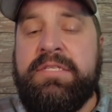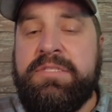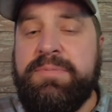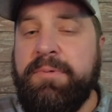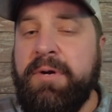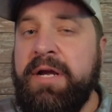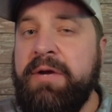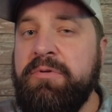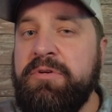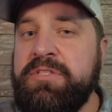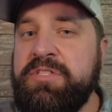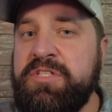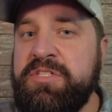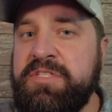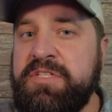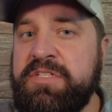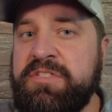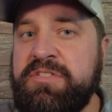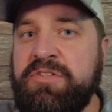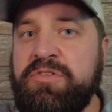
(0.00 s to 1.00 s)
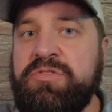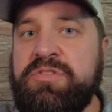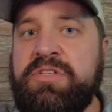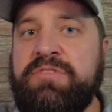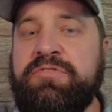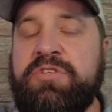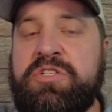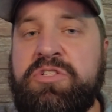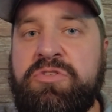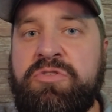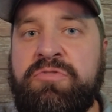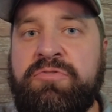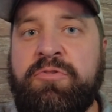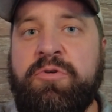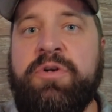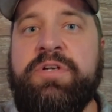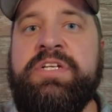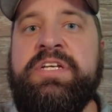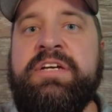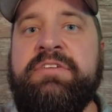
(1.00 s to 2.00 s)
spray with just exclusively
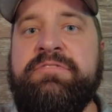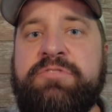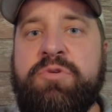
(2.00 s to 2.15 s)
2,4-D